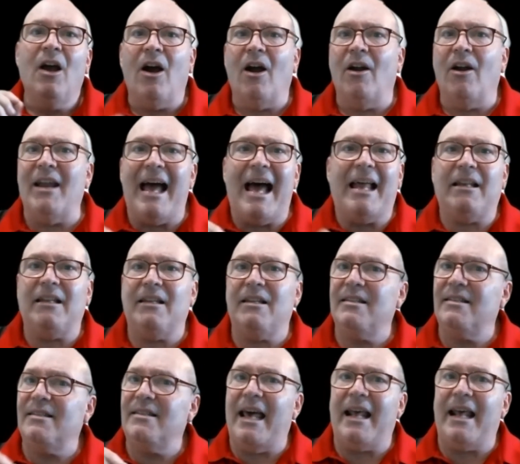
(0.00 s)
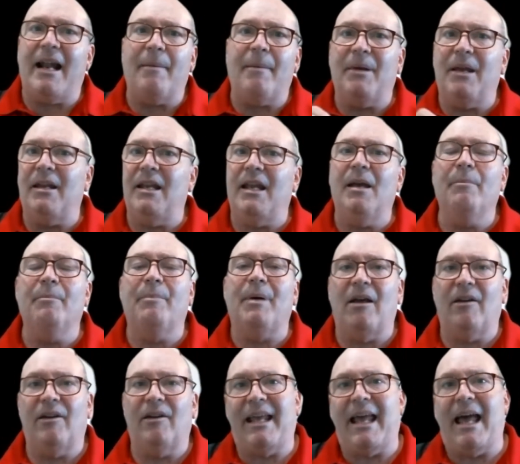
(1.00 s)
are not set up in the
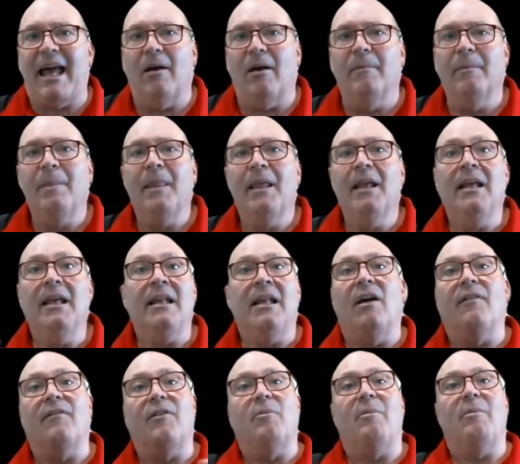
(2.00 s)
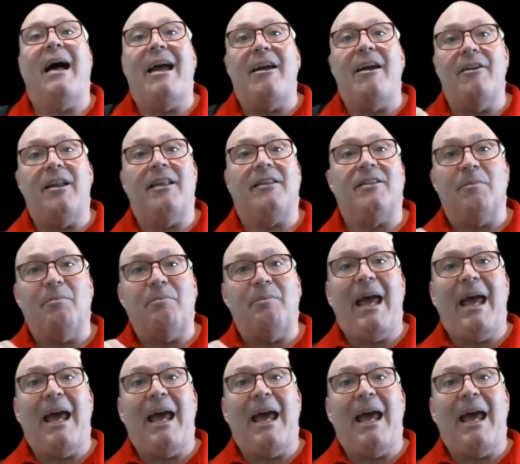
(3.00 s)
impound account. Now, if your buyer doesn't